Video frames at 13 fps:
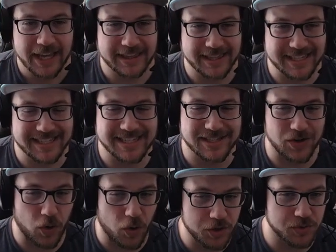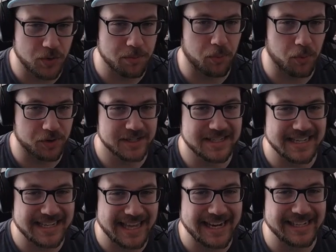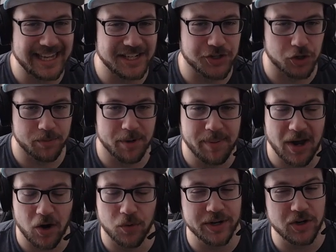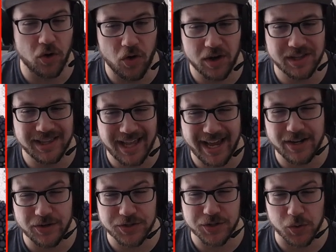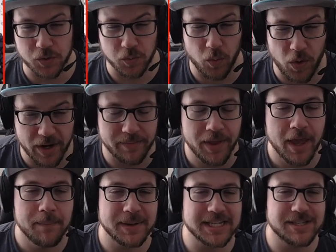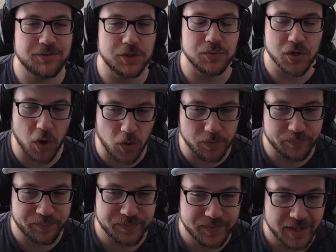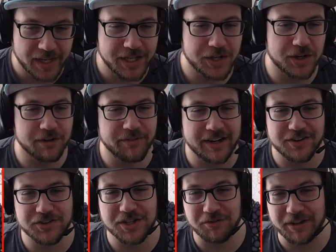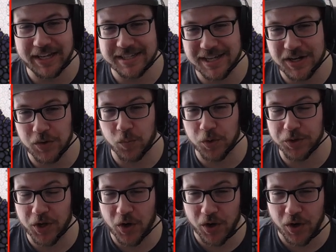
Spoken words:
This is also important to getting that Tournament of Power Arena online on turn 1, because if you don't, you're going to find yourself, like I said, in a world of